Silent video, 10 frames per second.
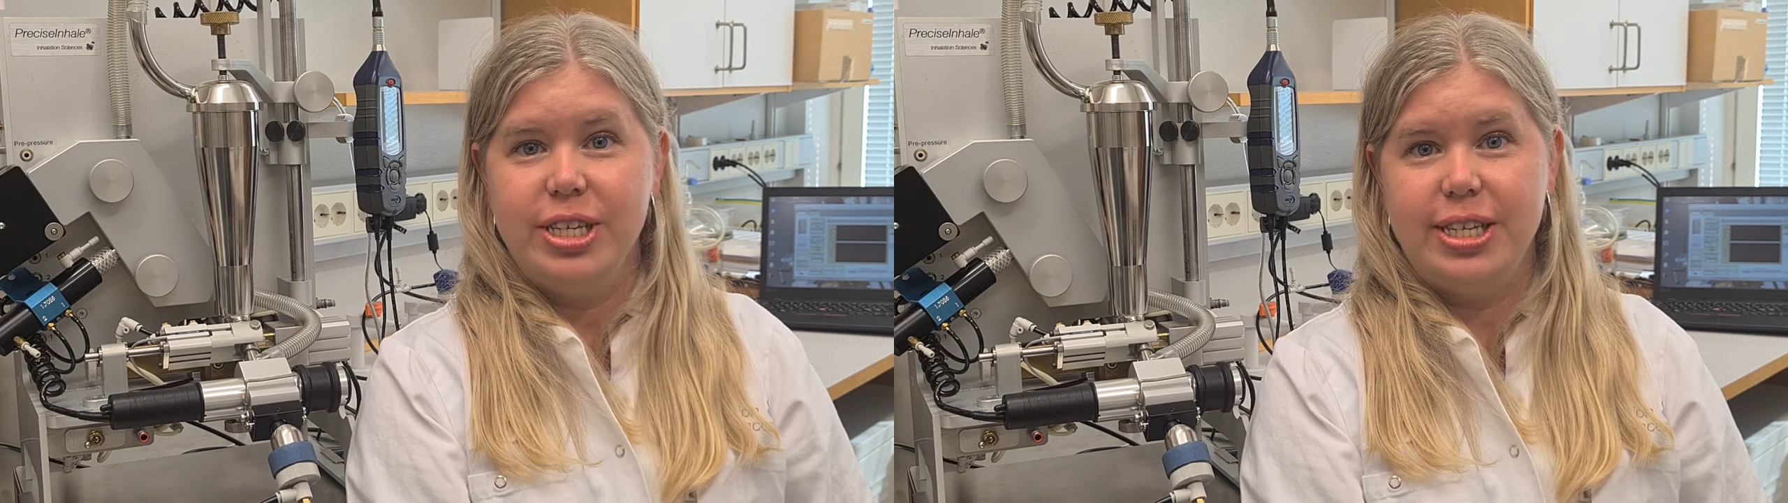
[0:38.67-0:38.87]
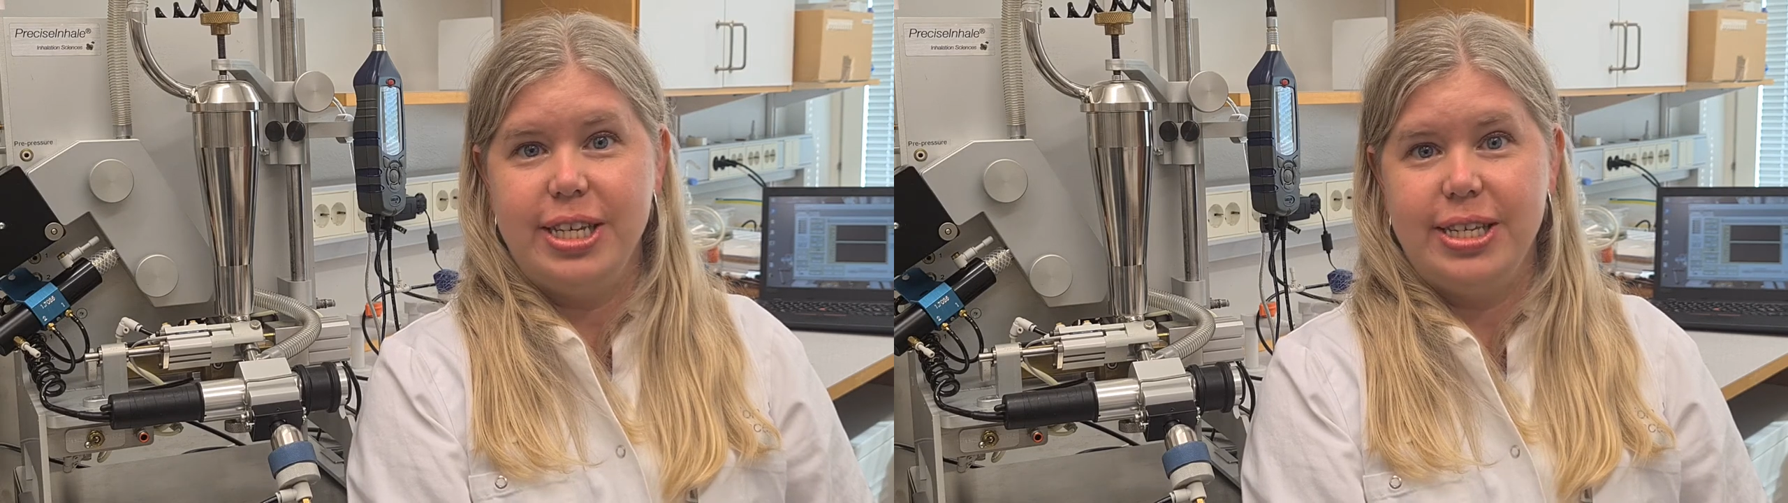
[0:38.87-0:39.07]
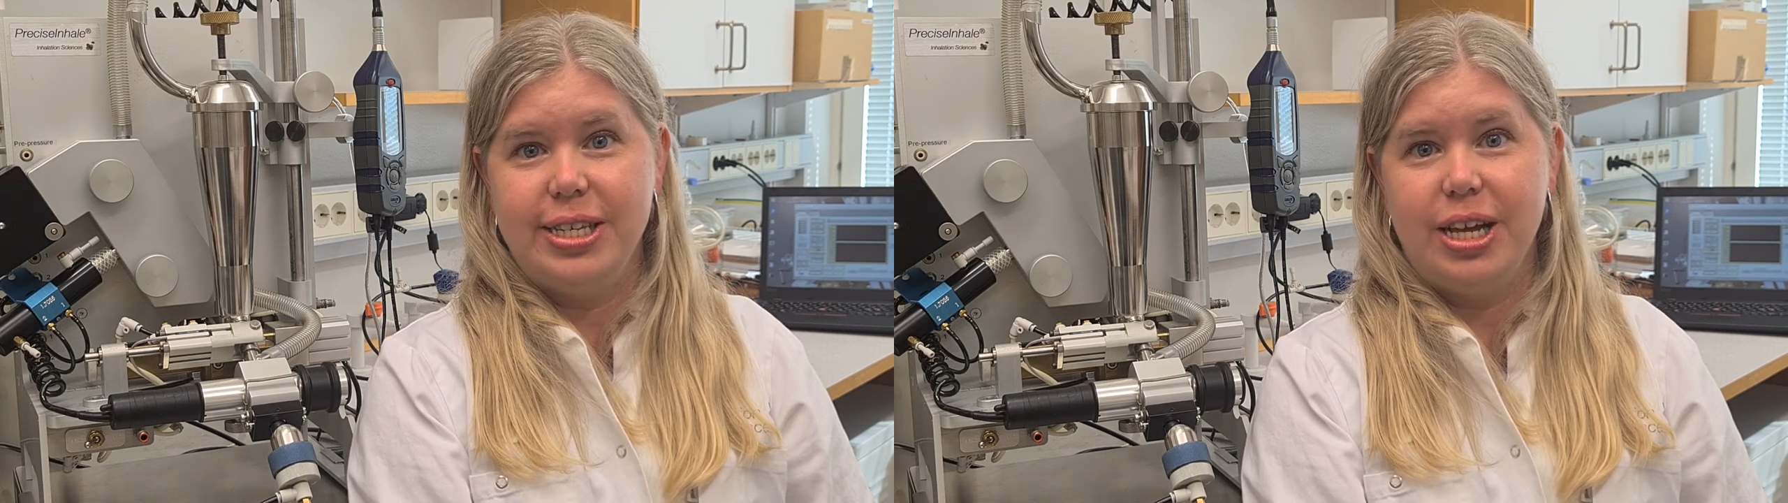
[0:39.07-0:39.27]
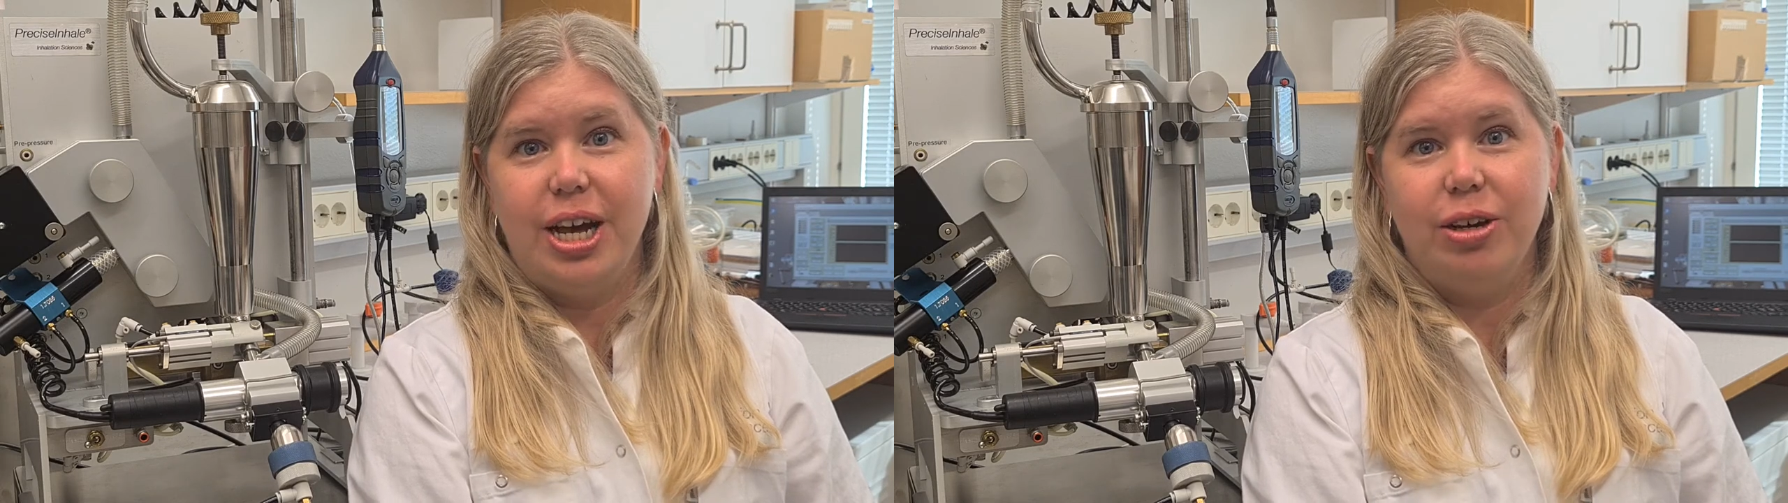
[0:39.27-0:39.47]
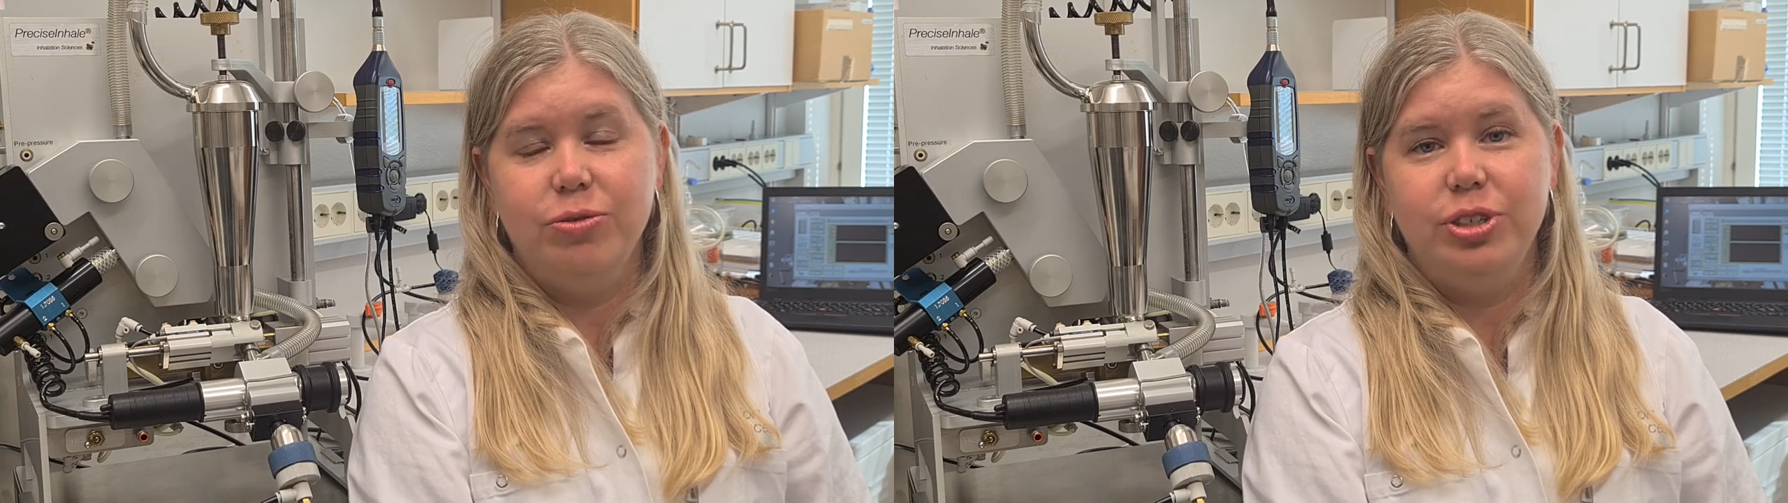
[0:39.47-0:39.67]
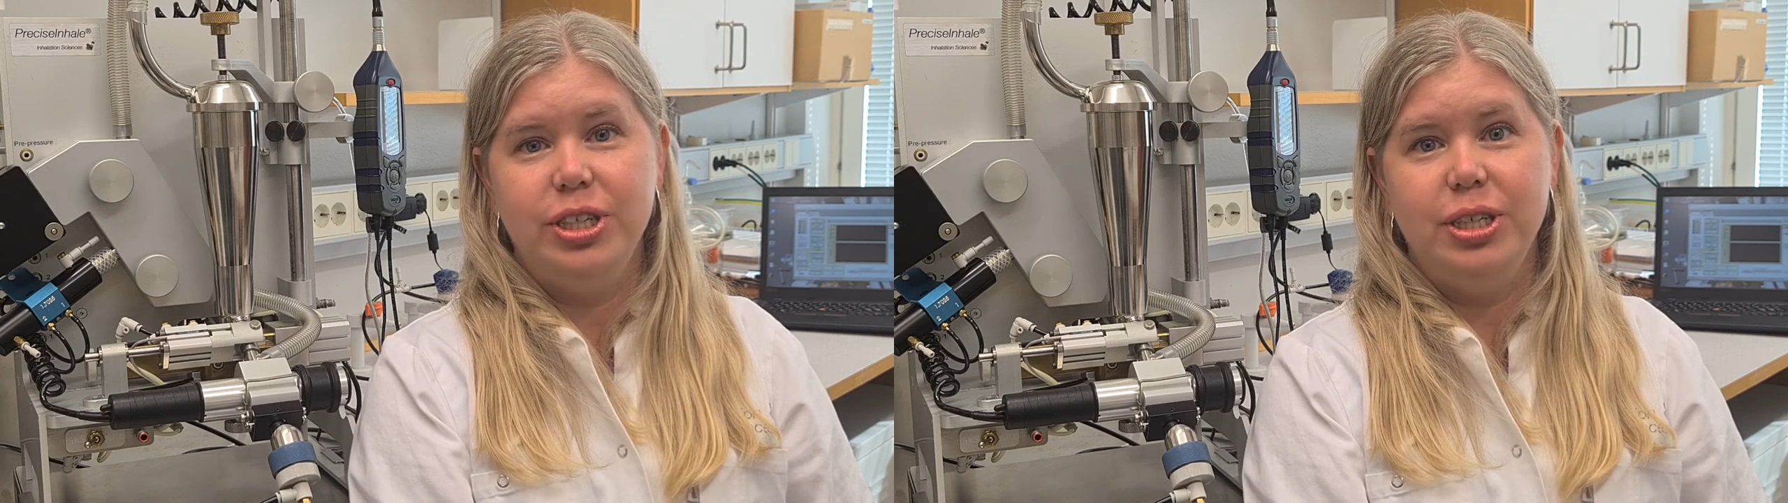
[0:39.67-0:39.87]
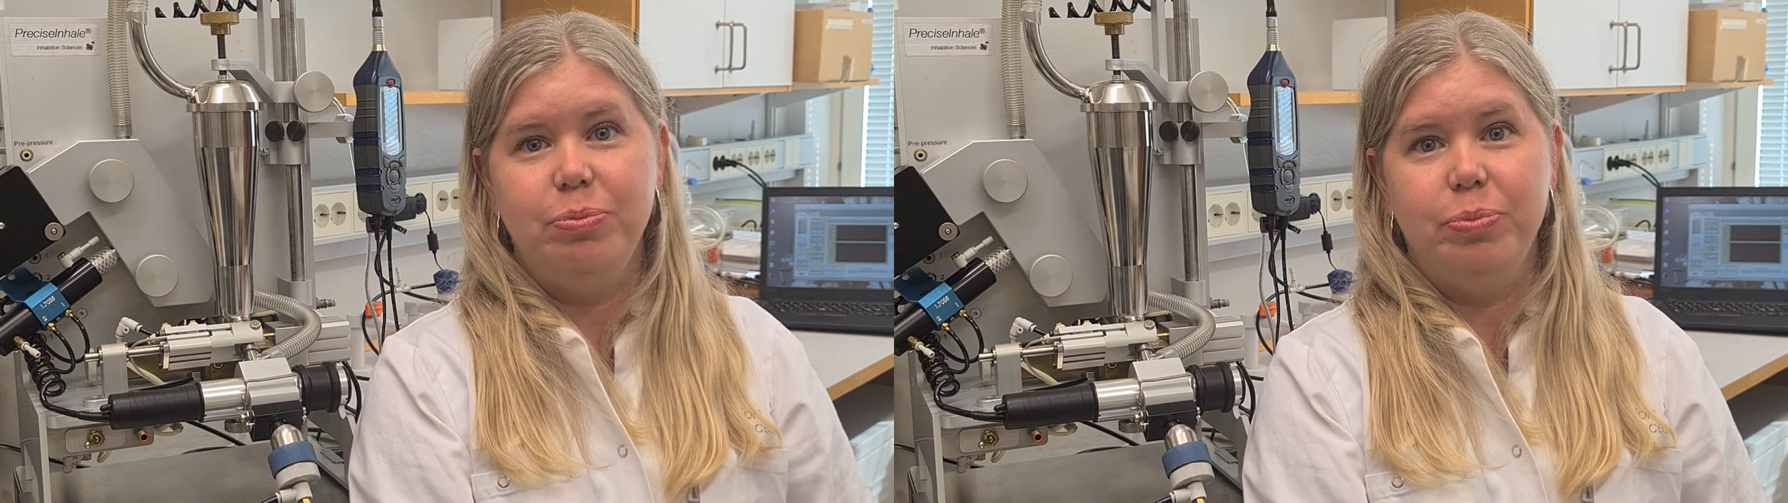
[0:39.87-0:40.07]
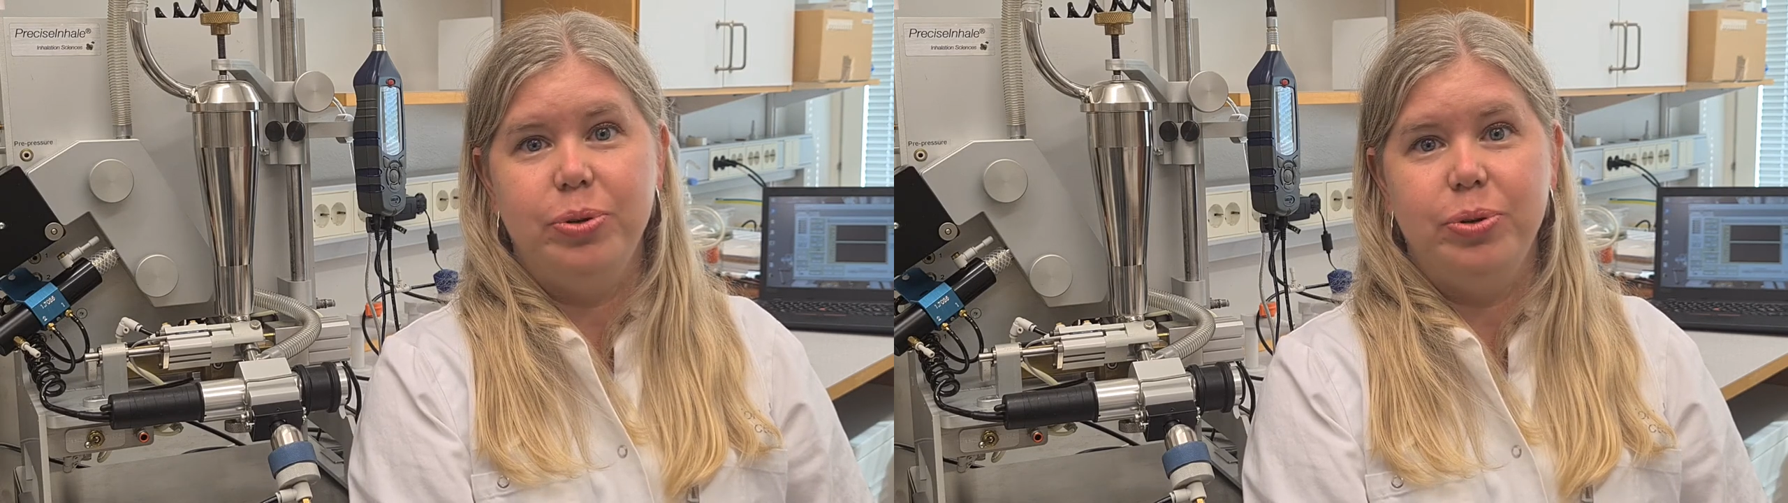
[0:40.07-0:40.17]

says how deep